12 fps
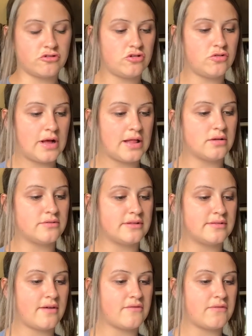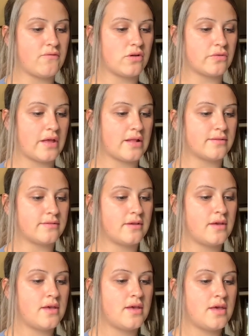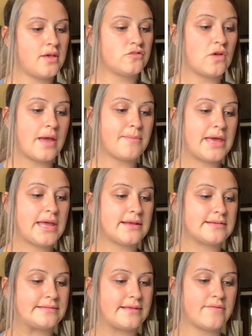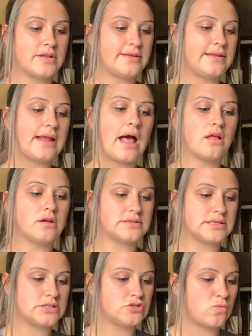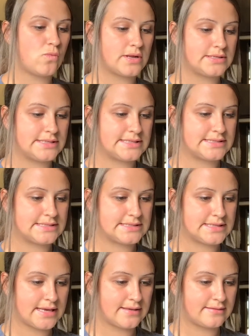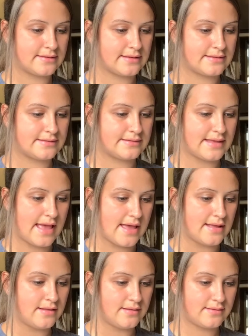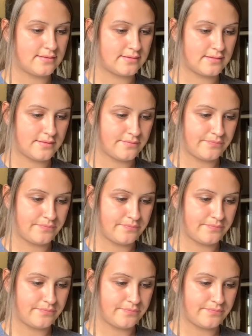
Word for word: two dollars and seventy-four cents. So I made seventeen dollars and twenty-six cents.